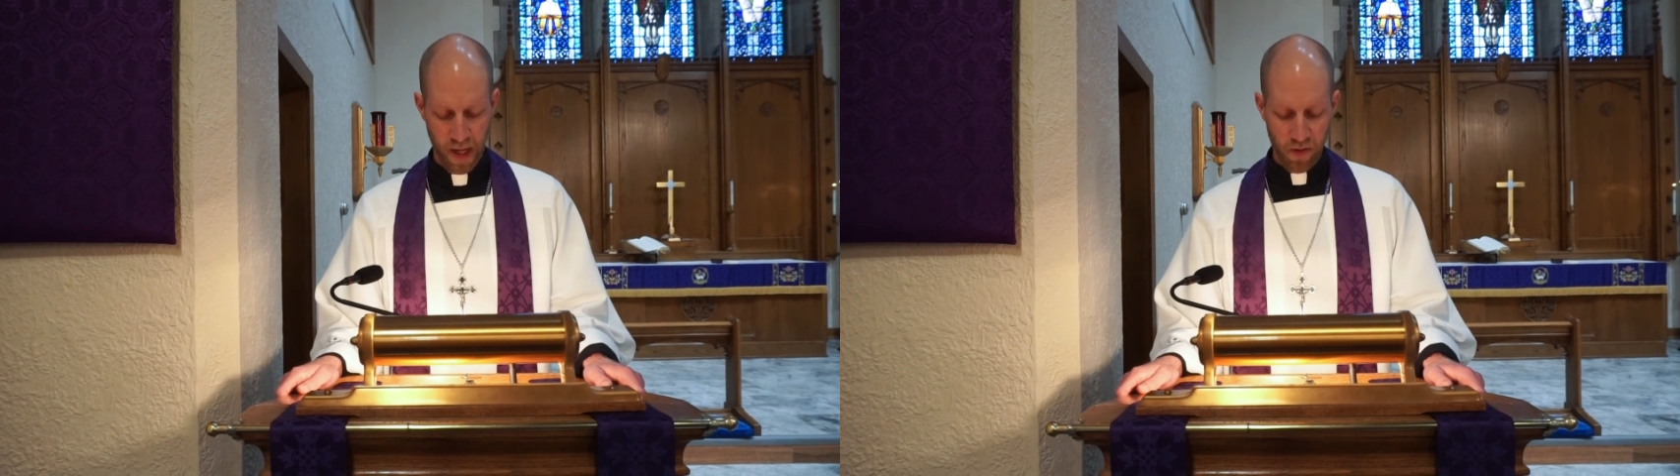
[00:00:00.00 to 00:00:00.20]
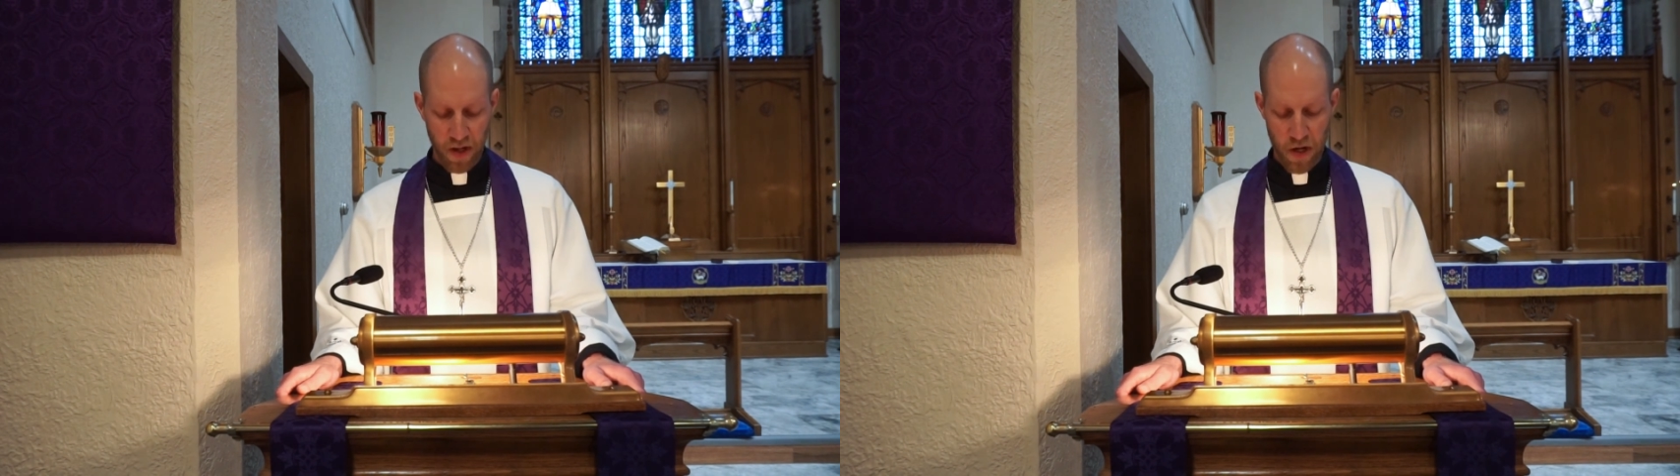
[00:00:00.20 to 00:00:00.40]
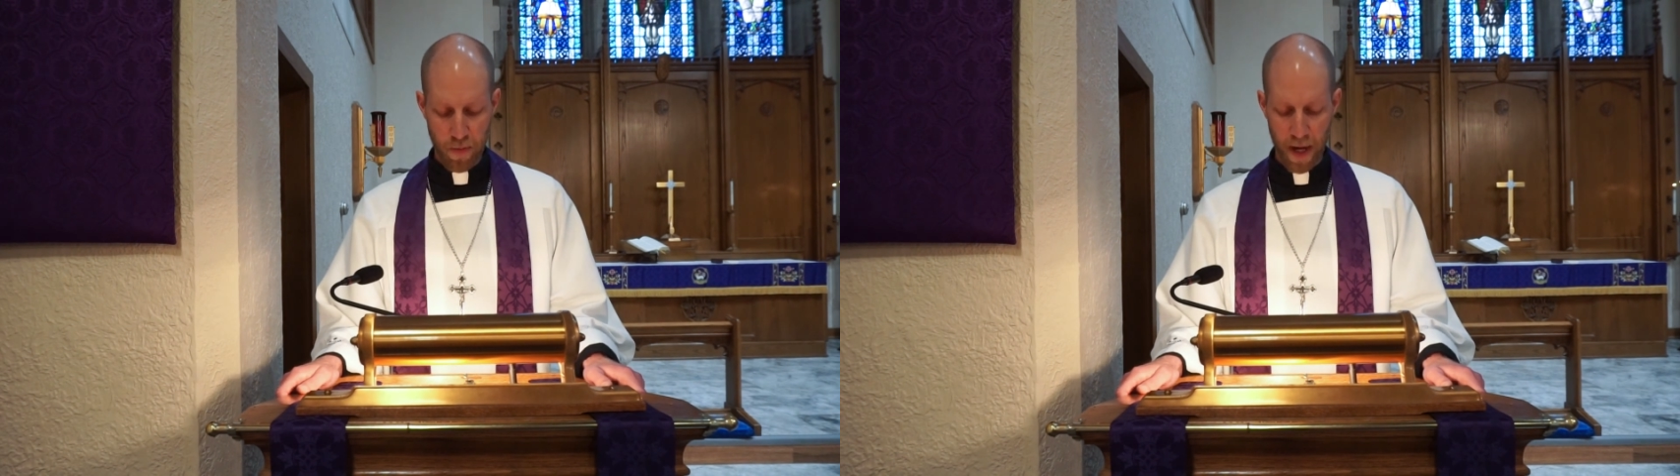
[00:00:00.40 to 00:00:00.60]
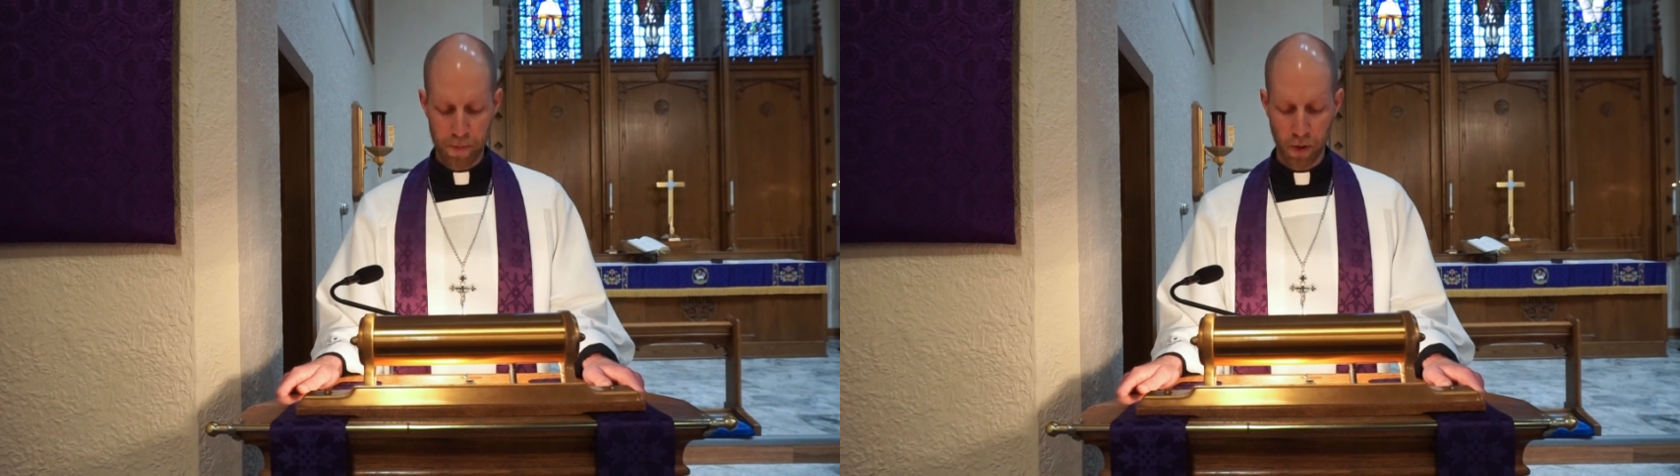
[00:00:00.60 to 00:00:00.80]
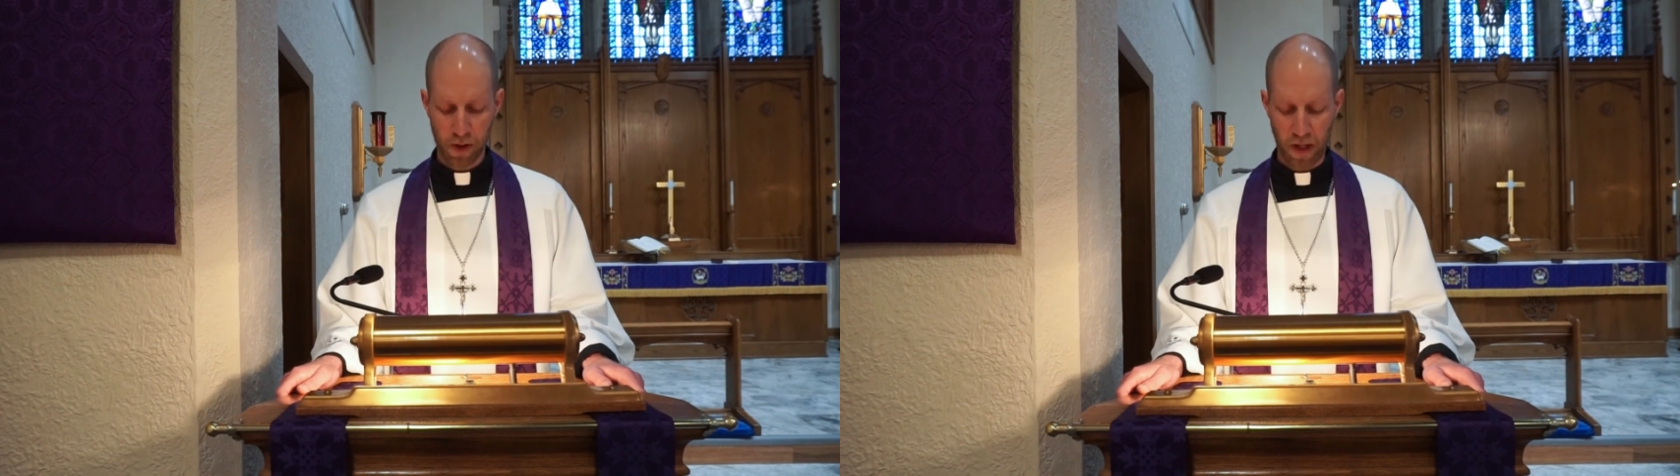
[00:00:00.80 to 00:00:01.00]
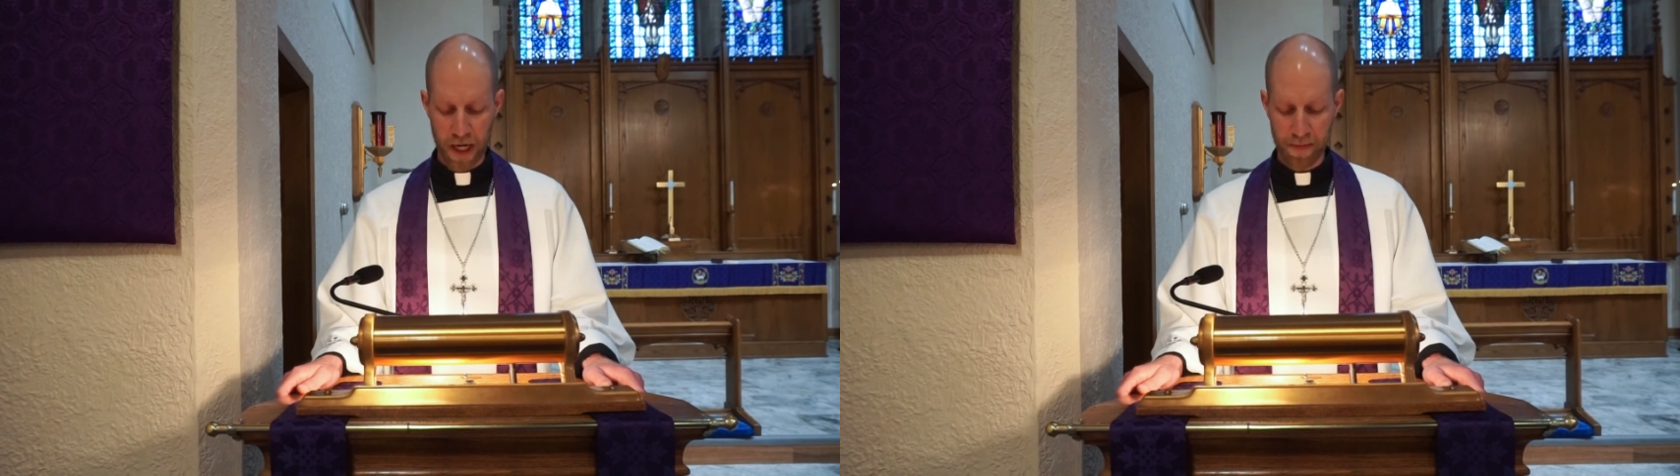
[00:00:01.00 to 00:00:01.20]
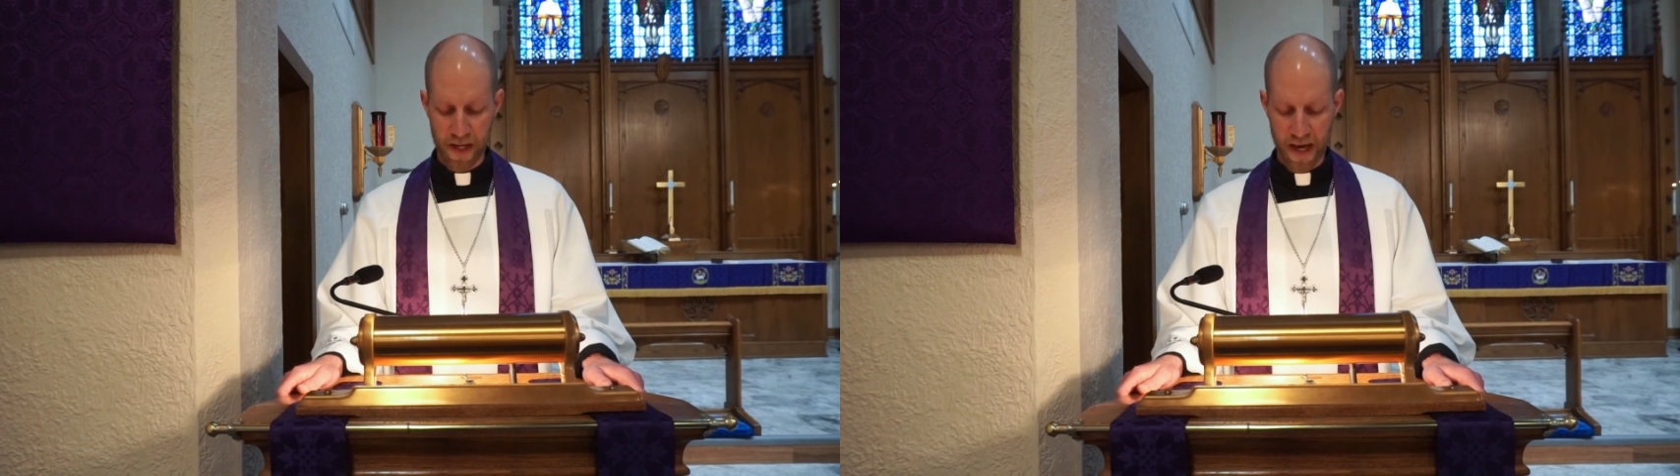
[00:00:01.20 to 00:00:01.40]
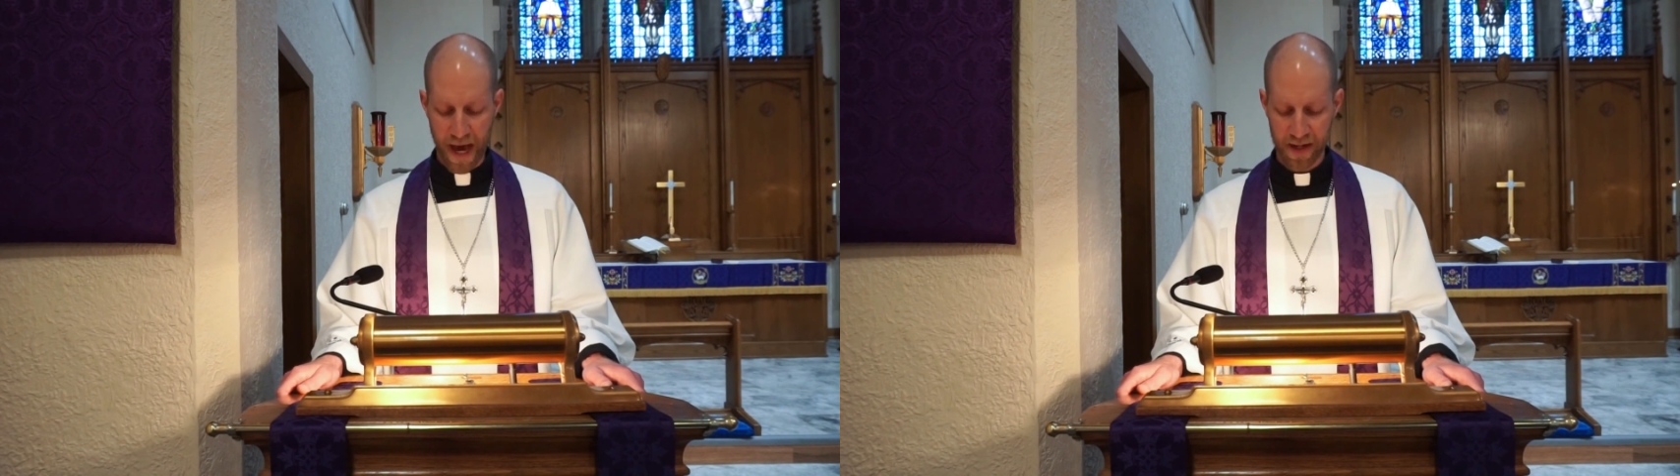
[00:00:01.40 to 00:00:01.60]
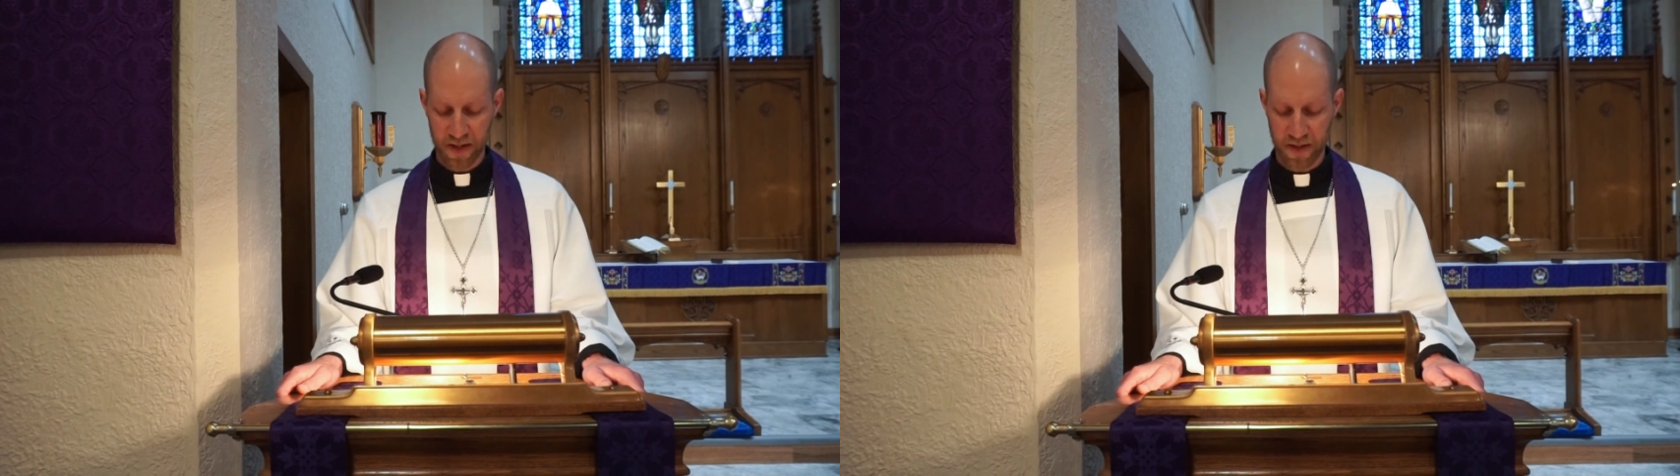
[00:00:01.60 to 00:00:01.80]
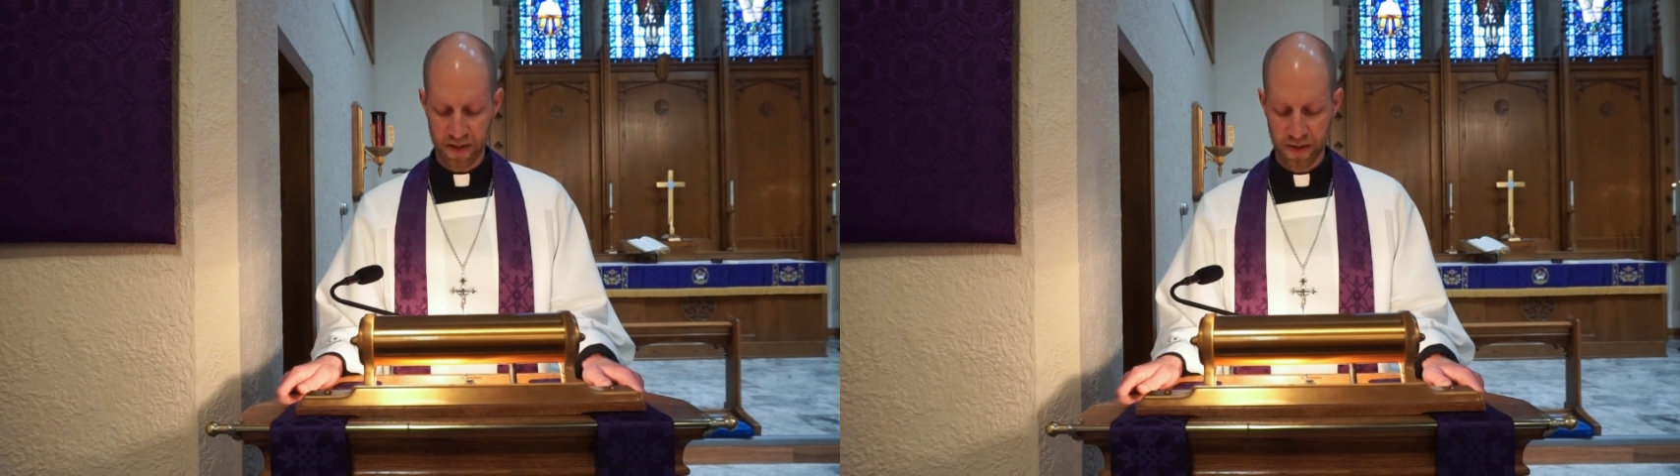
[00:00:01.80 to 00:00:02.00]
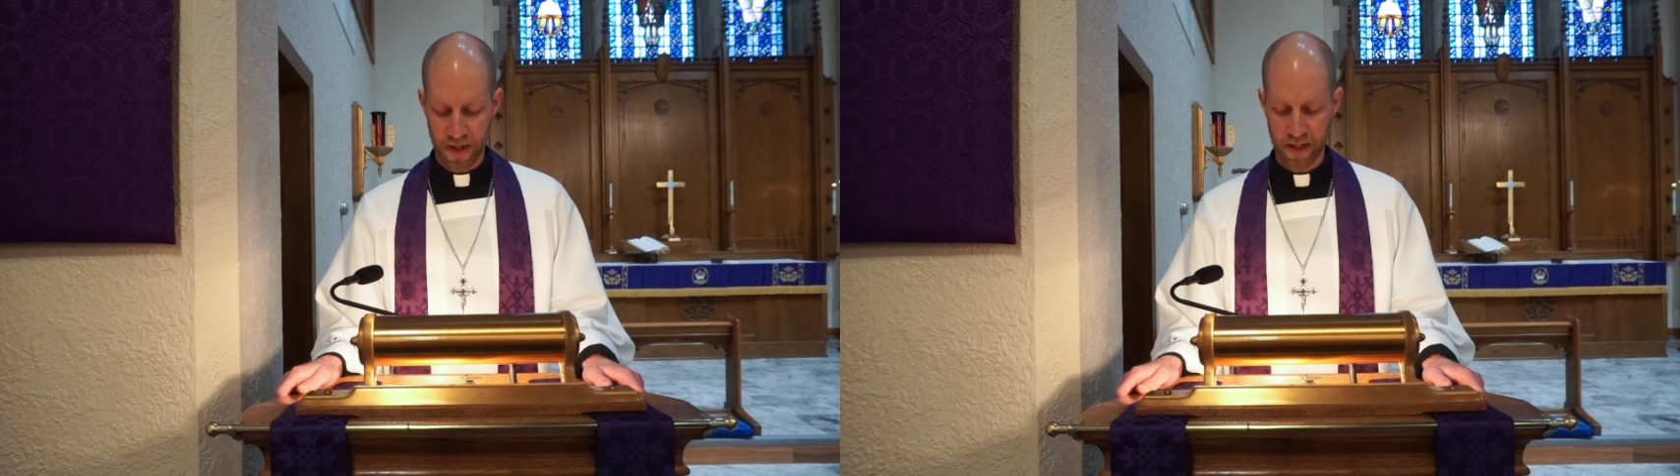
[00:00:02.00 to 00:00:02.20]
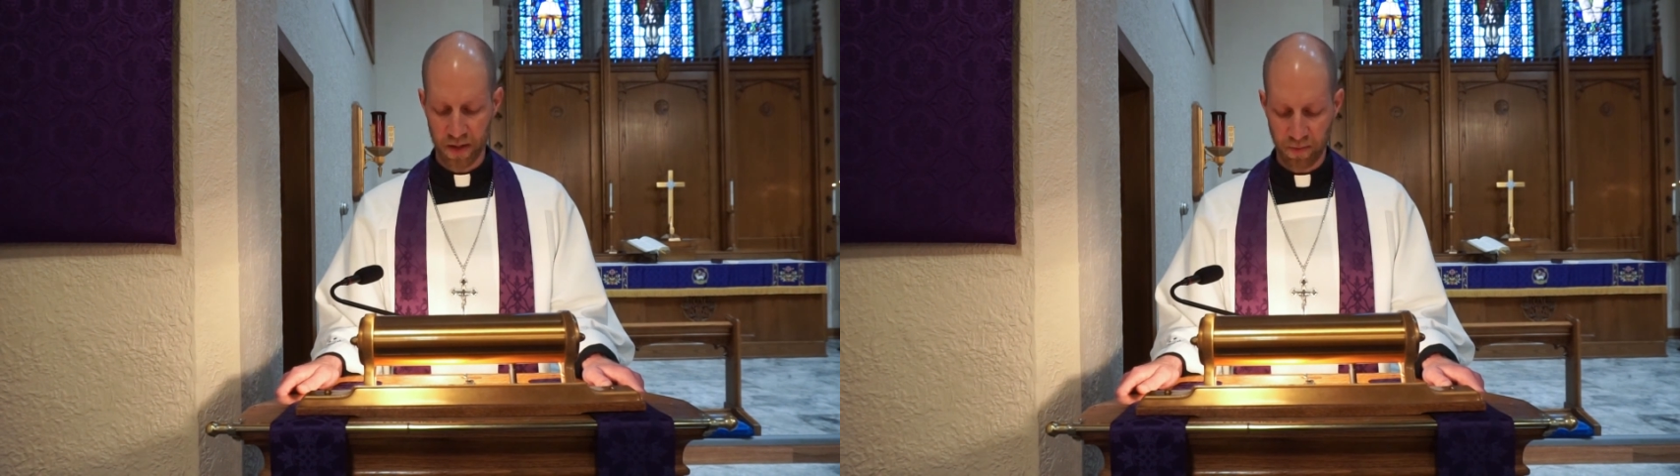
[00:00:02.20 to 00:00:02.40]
that you may proclaim the excellencies